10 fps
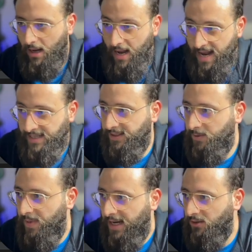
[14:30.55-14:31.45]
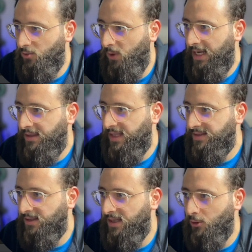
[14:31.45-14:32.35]
as expected. We can test
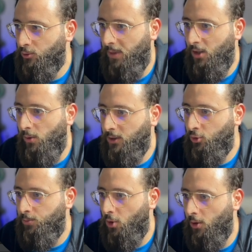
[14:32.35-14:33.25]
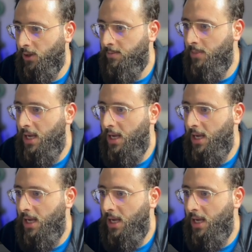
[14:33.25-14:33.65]
it out by going to program.